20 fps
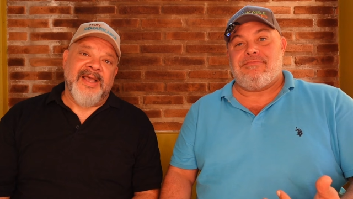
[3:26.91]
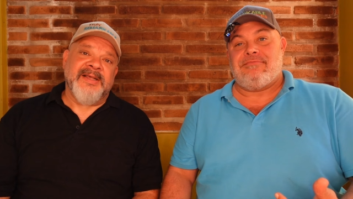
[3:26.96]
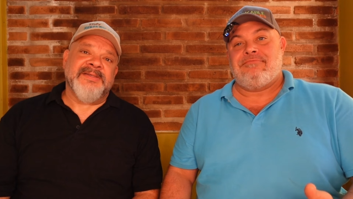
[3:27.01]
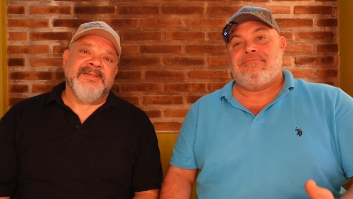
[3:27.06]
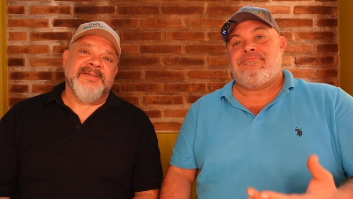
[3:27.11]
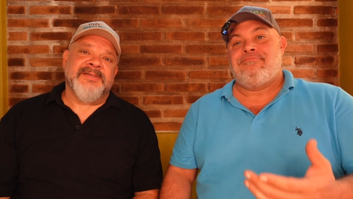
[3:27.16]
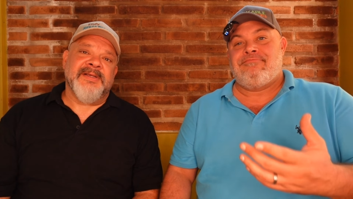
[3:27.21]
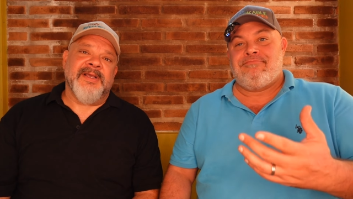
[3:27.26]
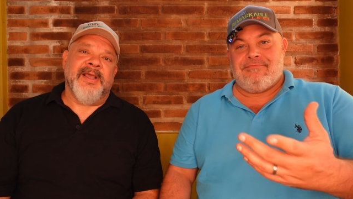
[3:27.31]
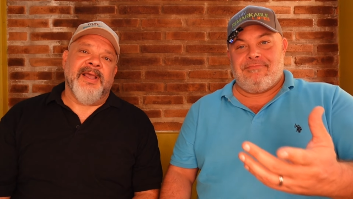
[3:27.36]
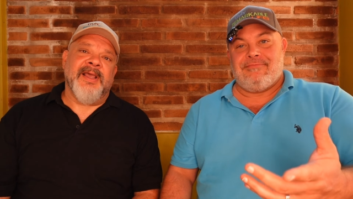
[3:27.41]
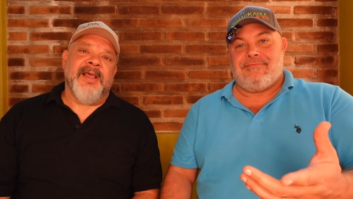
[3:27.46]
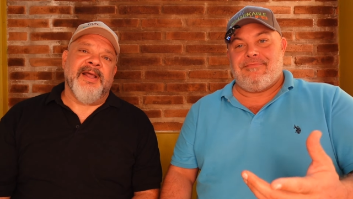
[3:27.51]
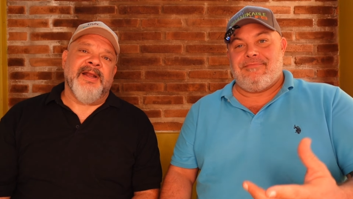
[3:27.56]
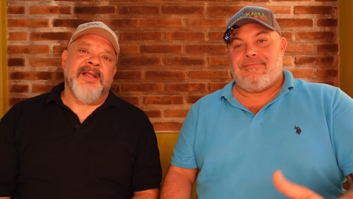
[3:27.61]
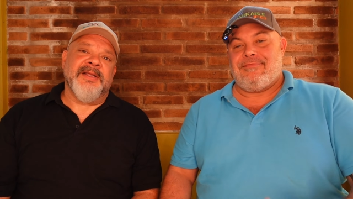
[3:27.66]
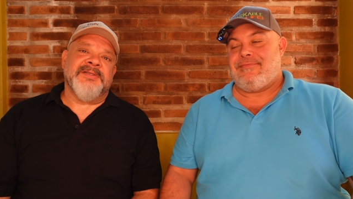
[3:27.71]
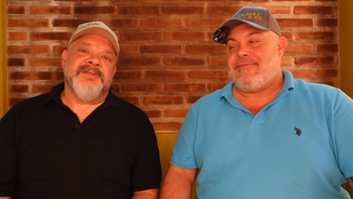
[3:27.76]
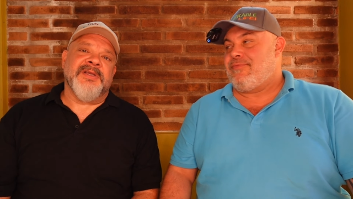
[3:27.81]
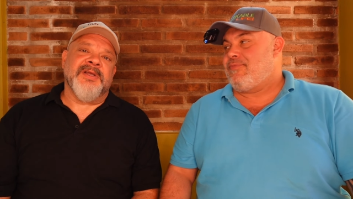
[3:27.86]
Speaker 1: Yes,
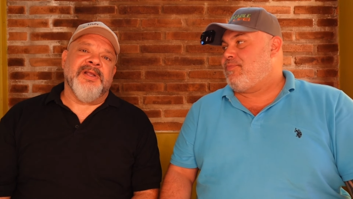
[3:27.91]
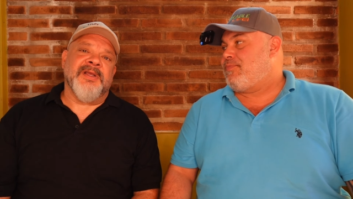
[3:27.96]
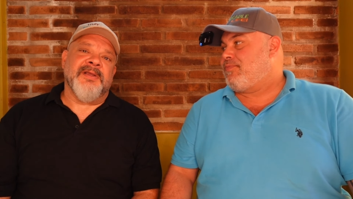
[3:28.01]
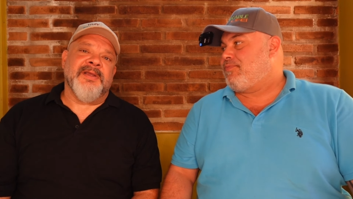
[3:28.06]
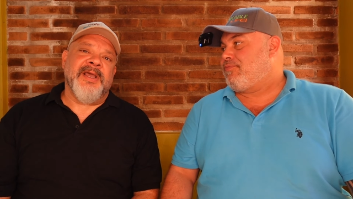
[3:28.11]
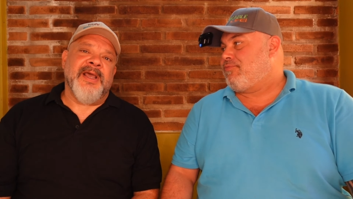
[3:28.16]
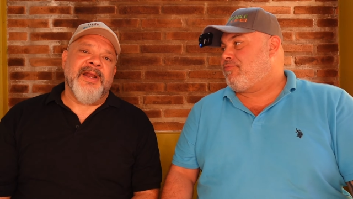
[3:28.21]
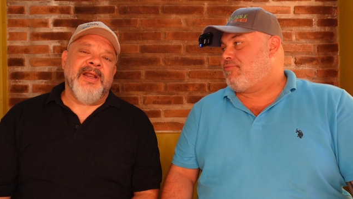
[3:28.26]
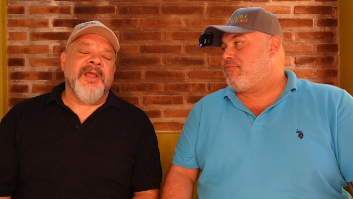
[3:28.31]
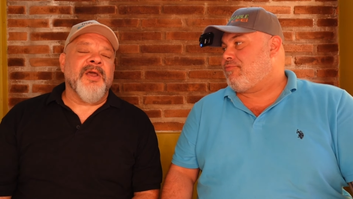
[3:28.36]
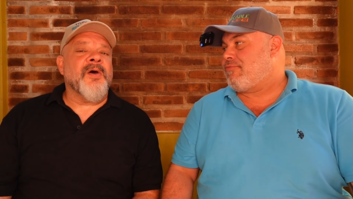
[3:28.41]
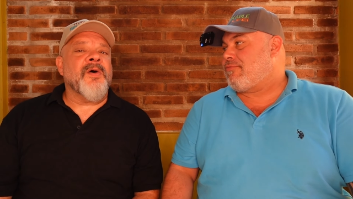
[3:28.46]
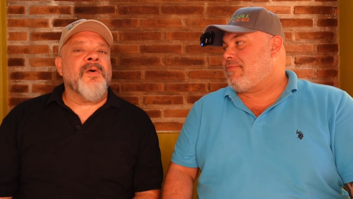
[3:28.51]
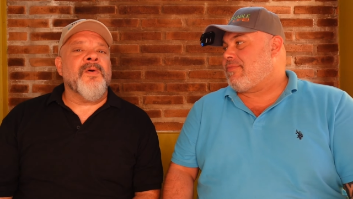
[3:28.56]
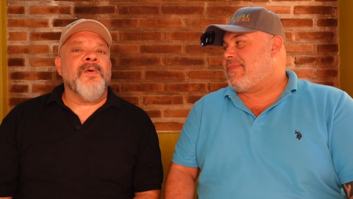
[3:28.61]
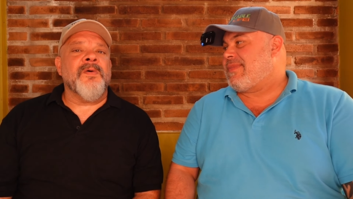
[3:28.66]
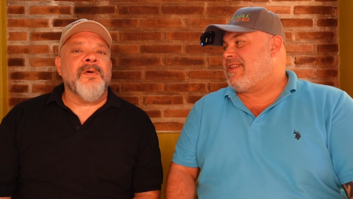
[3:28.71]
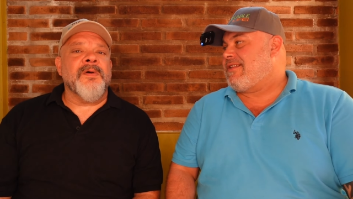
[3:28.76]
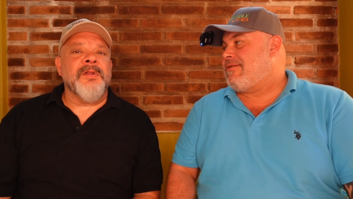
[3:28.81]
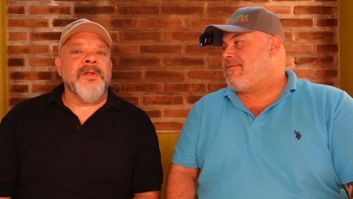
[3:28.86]
and it's going to kind of
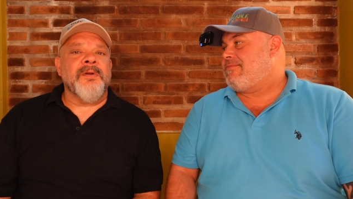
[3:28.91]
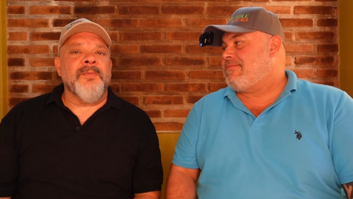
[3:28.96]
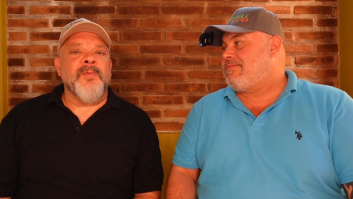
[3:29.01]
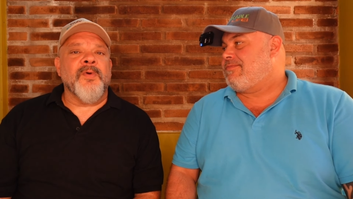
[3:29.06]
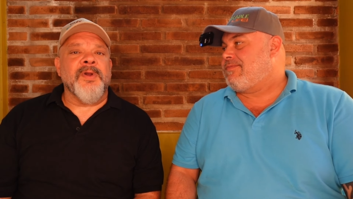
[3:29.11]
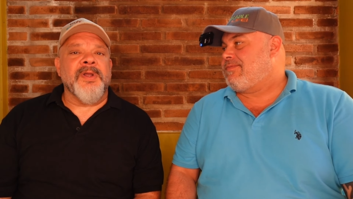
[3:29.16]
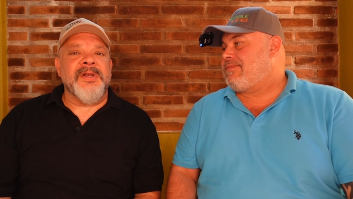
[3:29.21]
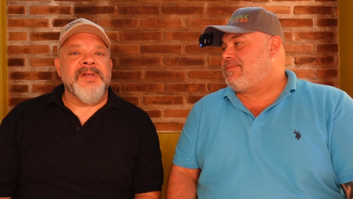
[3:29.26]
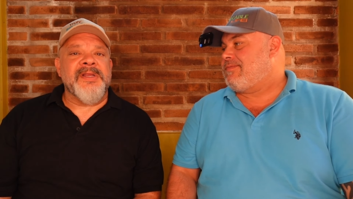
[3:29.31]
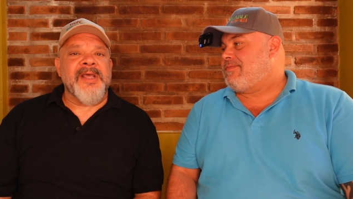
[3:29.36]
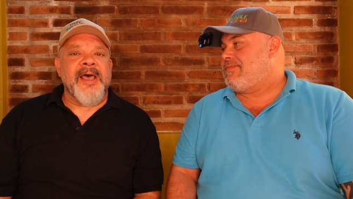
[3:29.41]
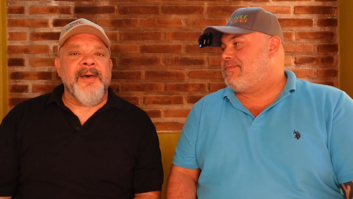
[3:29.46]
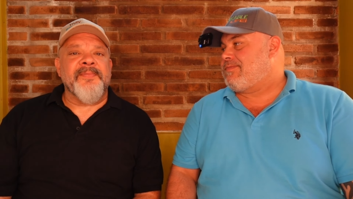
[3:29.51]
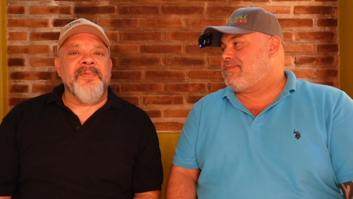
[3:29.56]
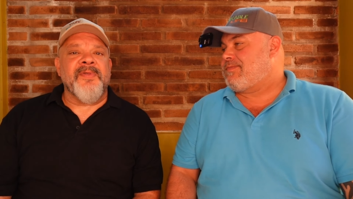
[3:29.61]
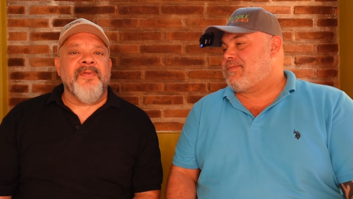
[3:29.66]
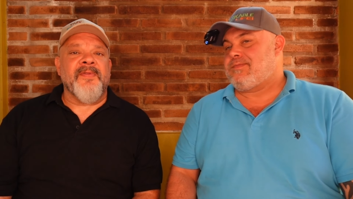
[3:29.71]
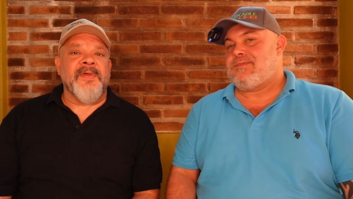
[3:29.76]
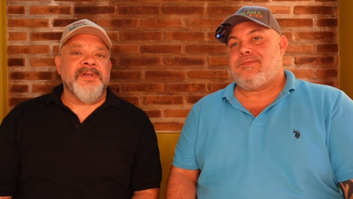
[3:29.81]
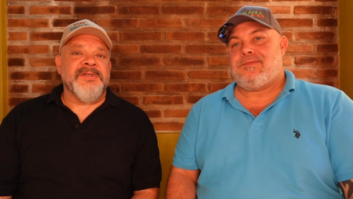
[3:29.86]
go a little more in
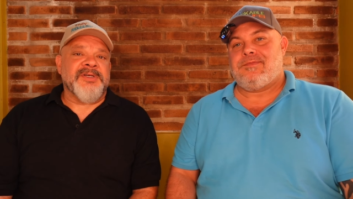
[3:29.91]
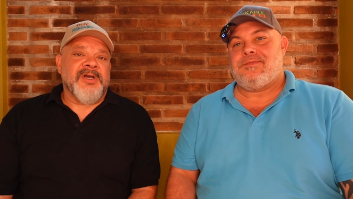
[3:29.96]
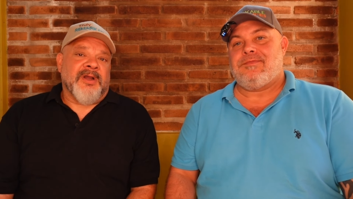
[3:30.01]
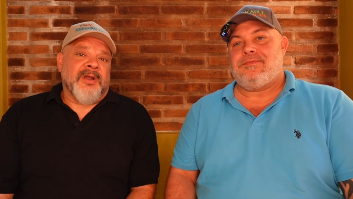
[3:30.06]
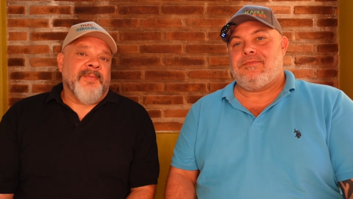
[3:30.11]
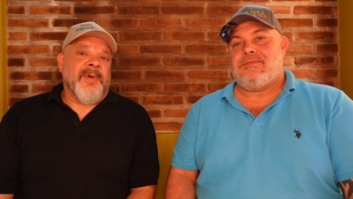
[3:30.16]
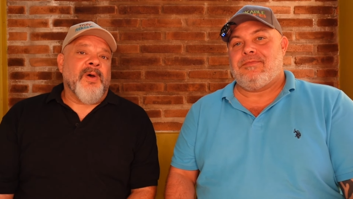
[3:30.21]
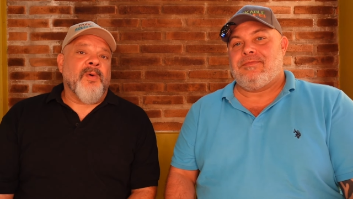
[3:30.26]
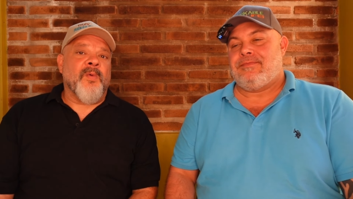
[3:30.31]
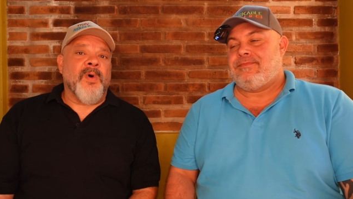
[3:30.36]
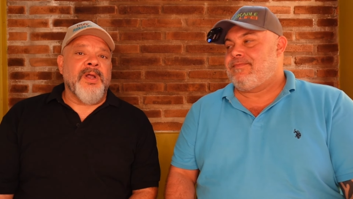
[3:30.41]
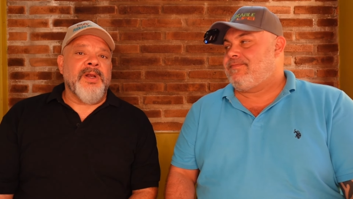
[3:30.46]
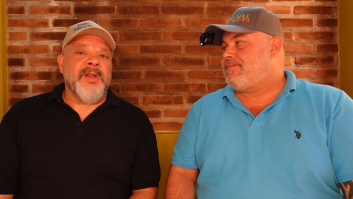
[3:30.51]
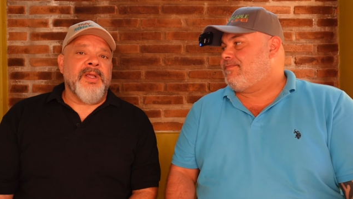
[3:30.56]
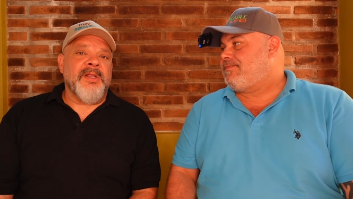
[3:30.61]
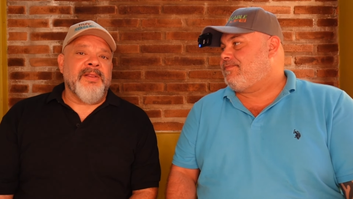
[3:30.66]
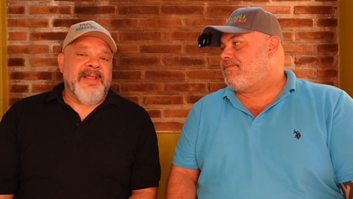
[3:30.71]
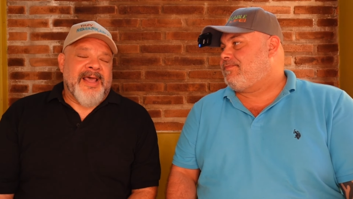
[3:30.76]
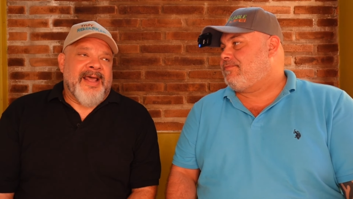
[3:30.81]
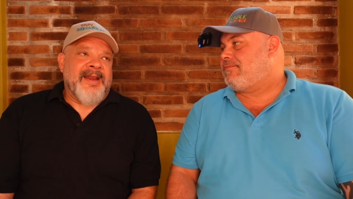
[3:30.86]
depth, and then talk about
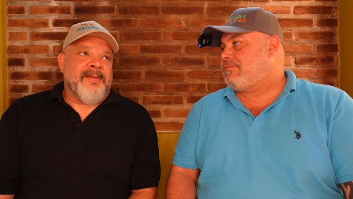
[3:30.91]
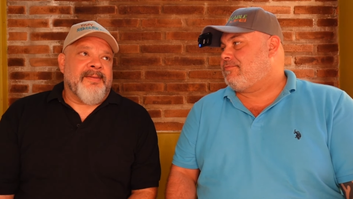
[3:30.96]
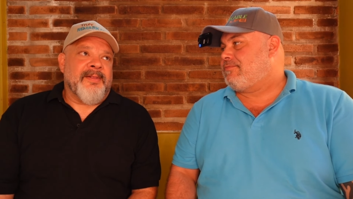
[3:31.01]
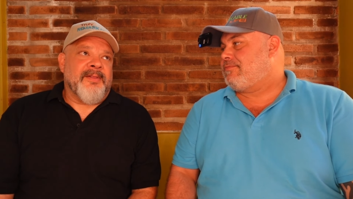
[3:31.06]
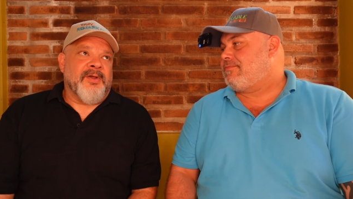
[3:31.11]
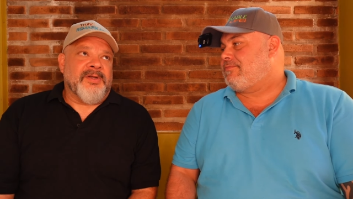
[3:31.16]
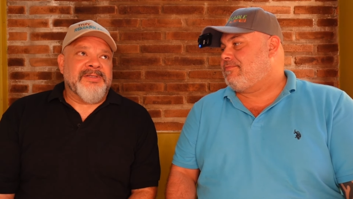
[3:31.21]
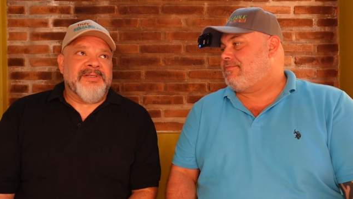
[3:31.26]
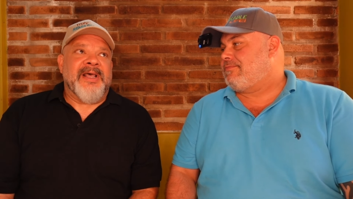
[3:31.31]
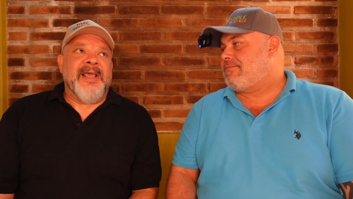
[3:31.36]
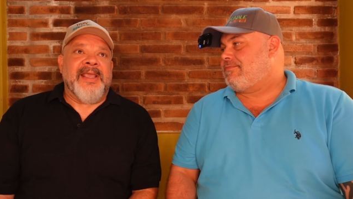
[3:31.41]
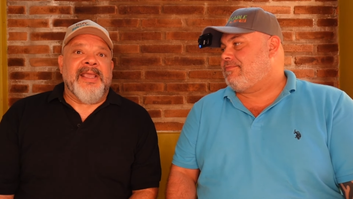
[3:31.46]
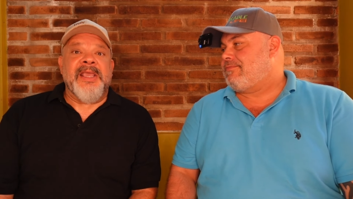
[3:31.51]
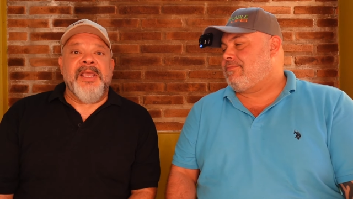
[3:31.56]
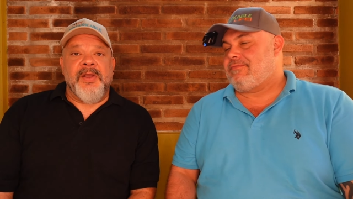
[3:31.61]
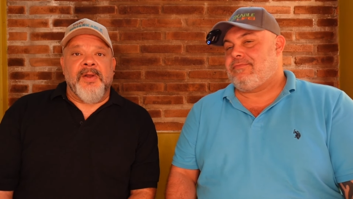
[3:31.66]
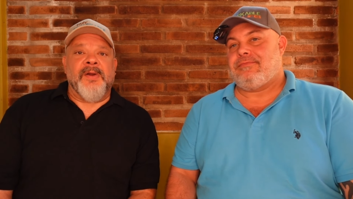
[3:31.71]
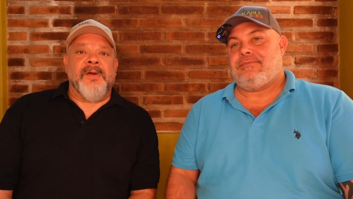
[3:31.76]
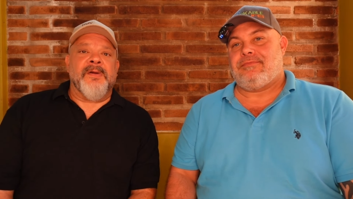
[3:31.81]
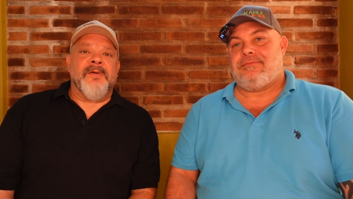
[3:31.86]
what that looks like
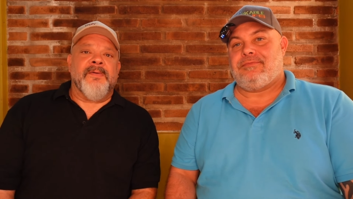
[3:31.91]
here